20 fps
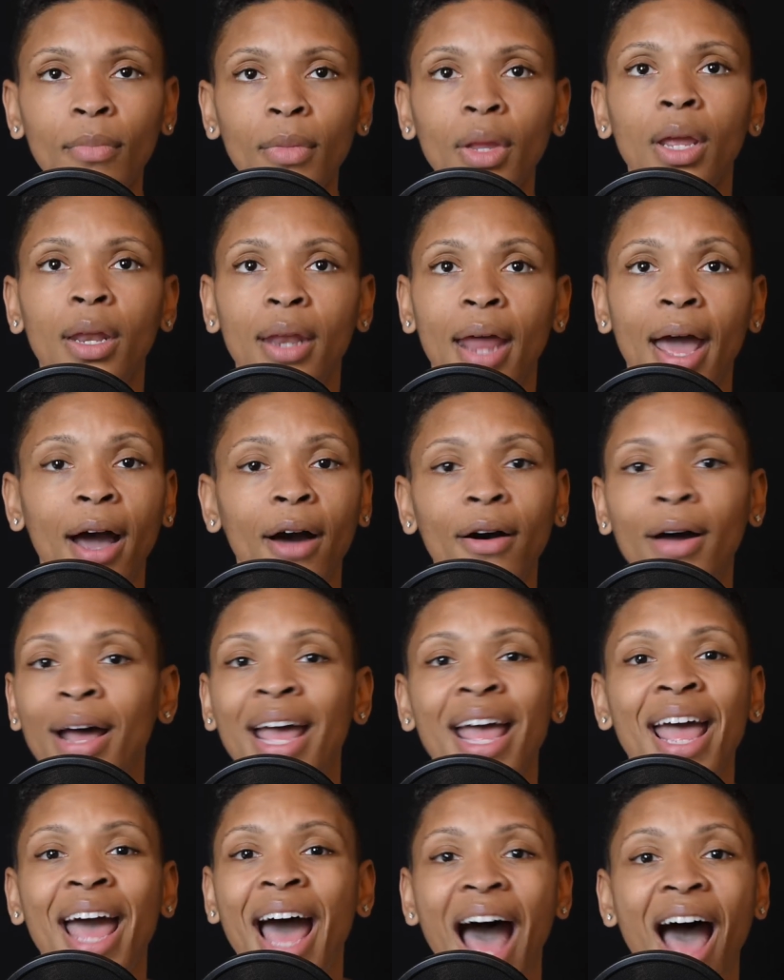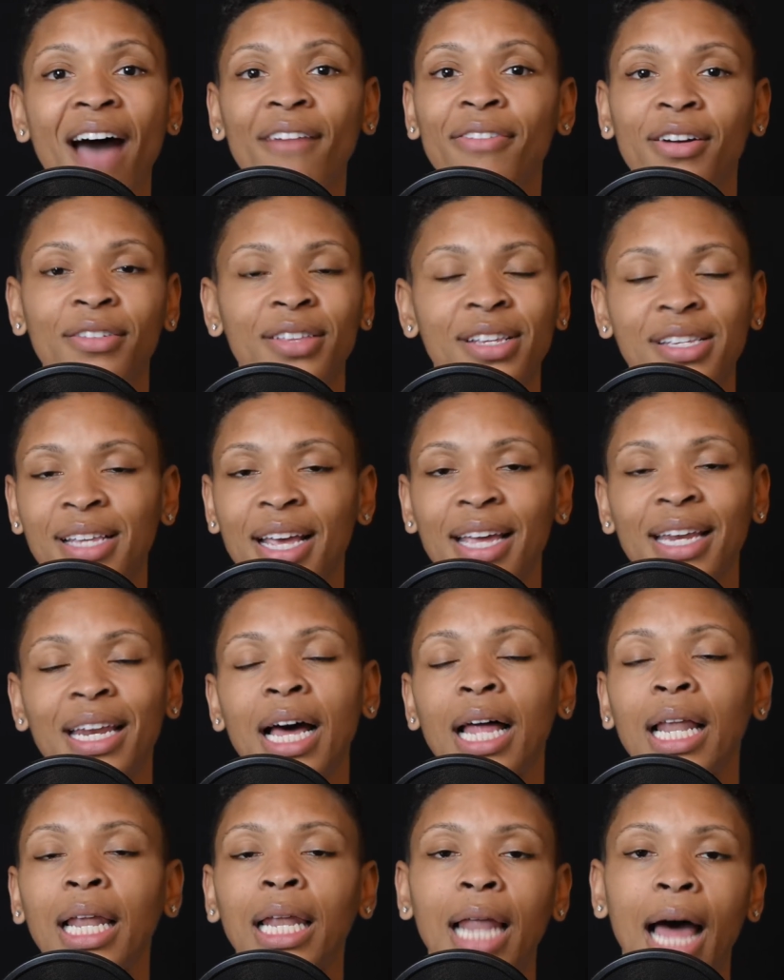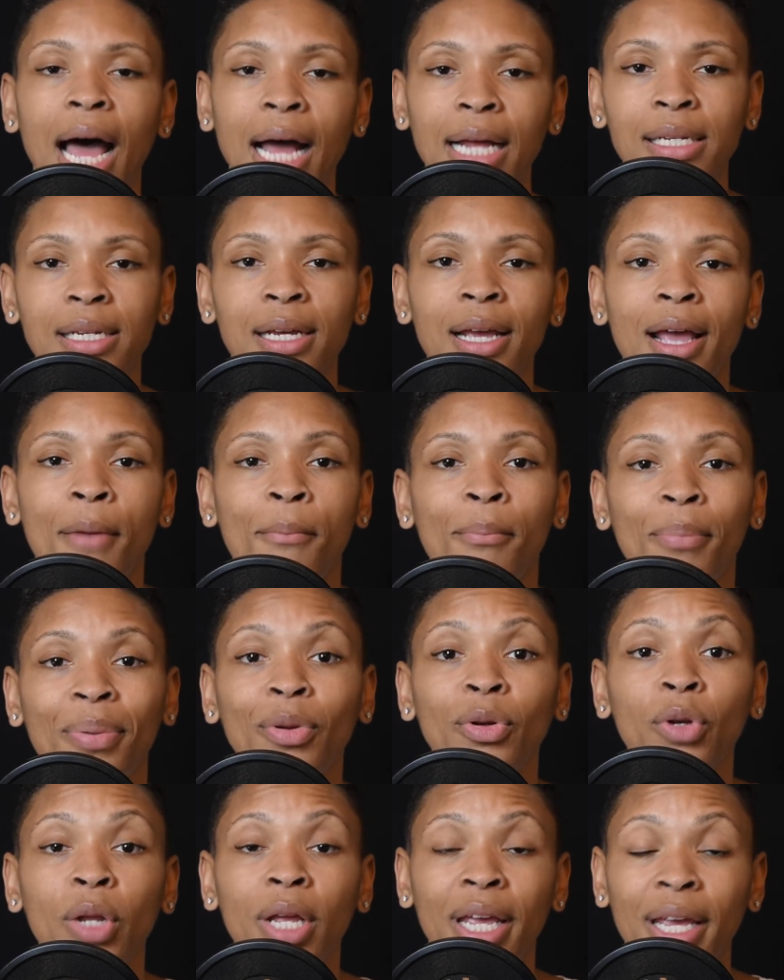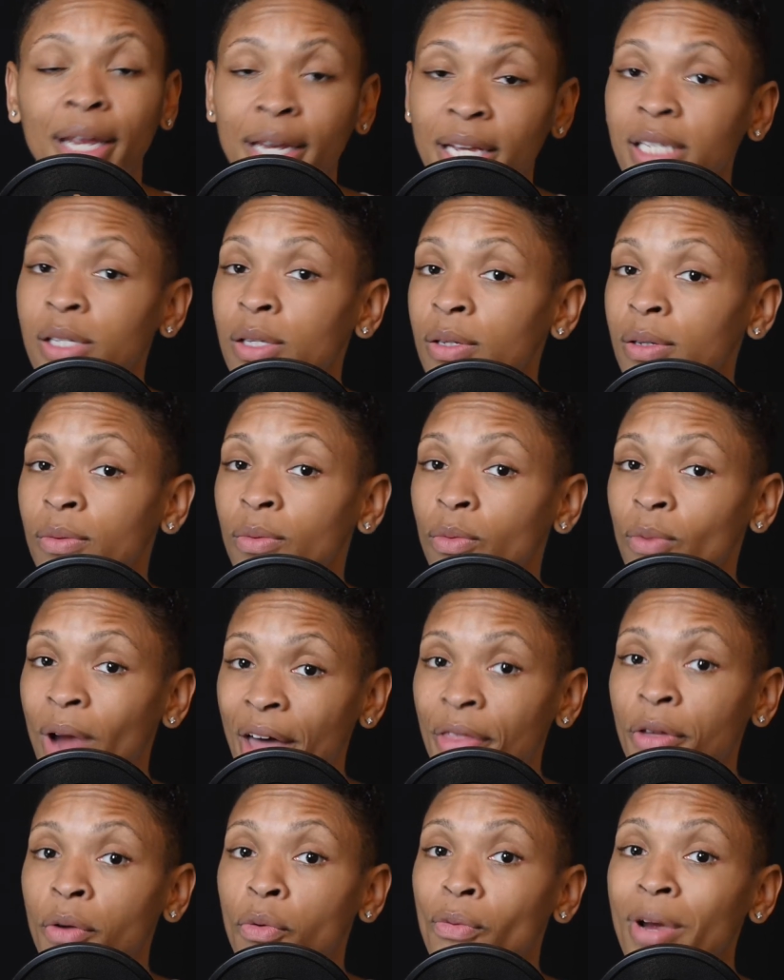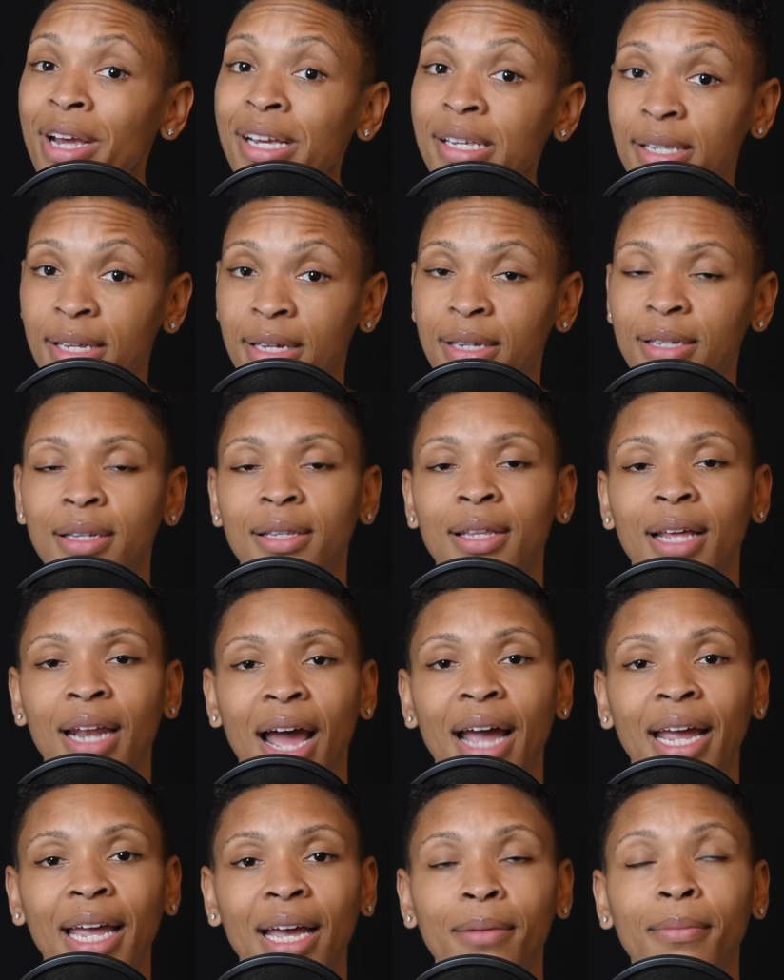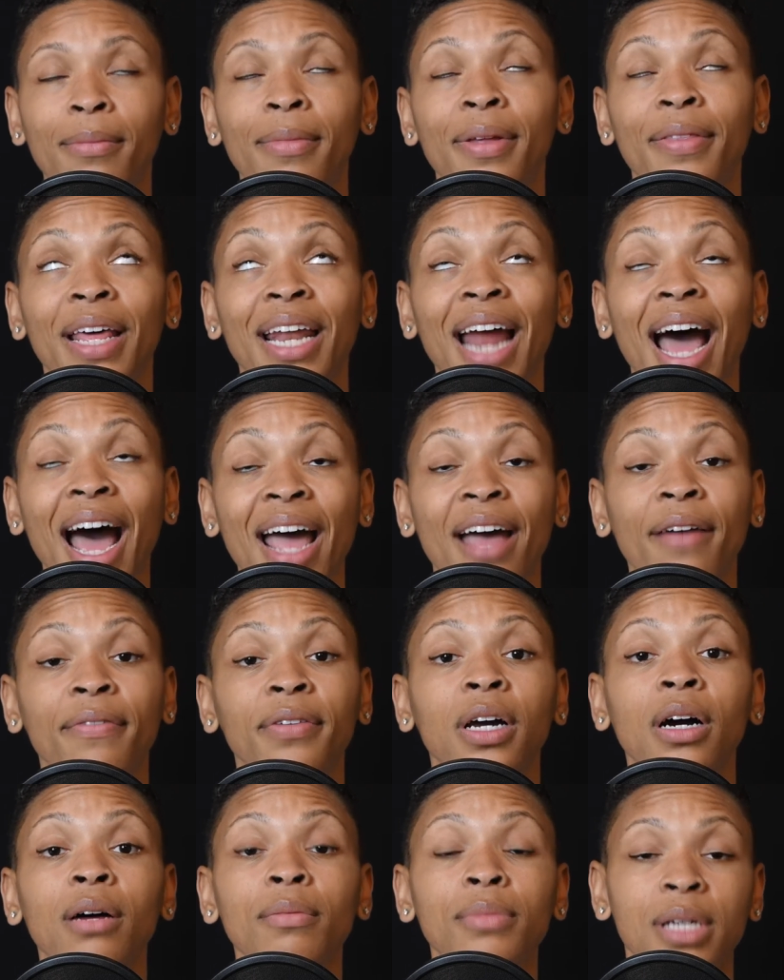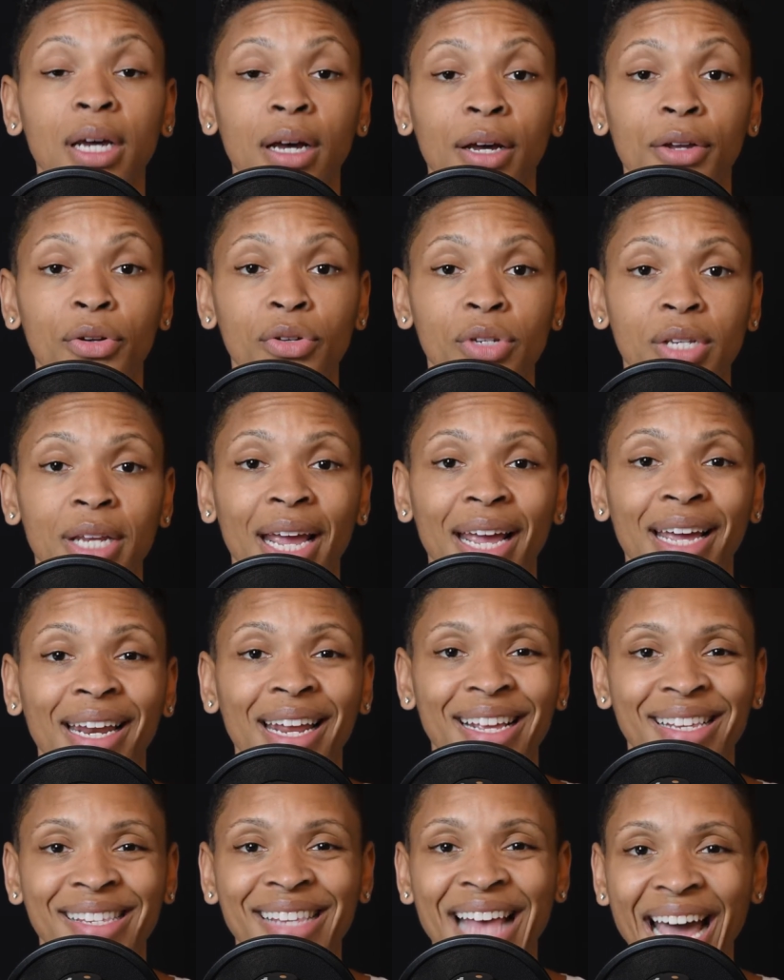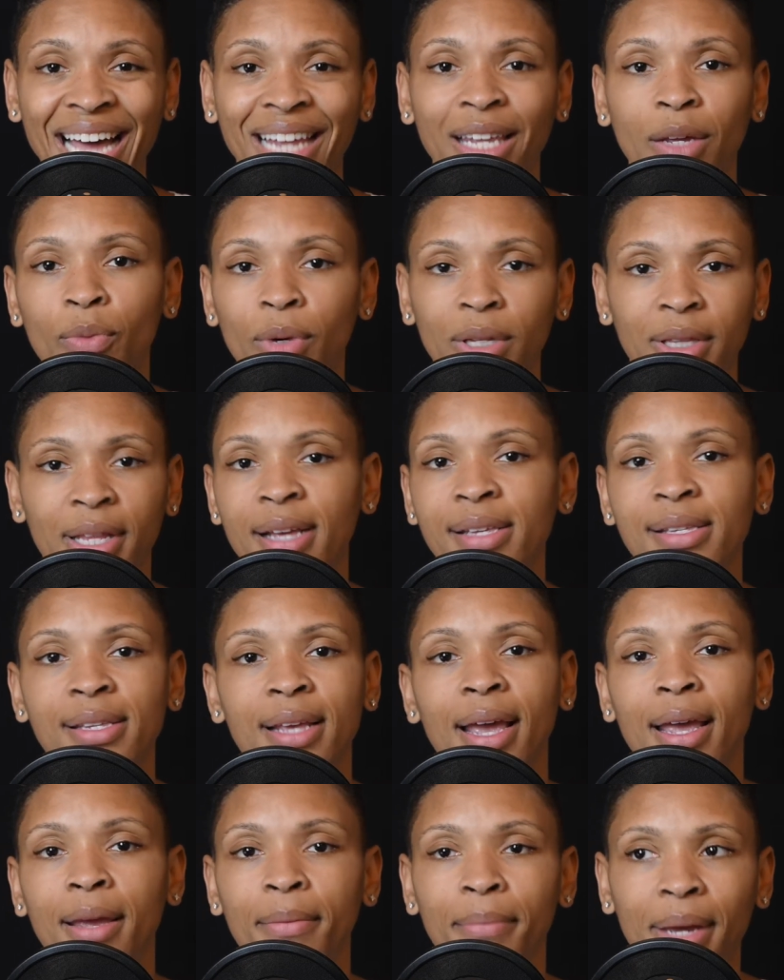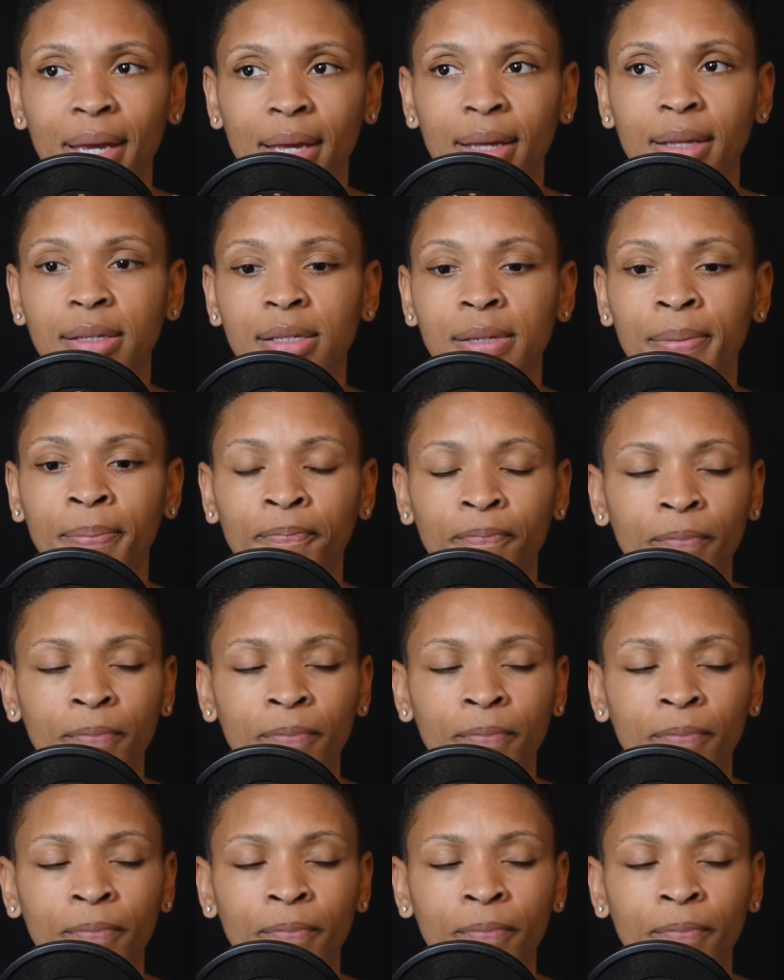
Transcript: Now, I've heard the saying a lot, but it is rather recent that I have come to understand exactly what that saying means.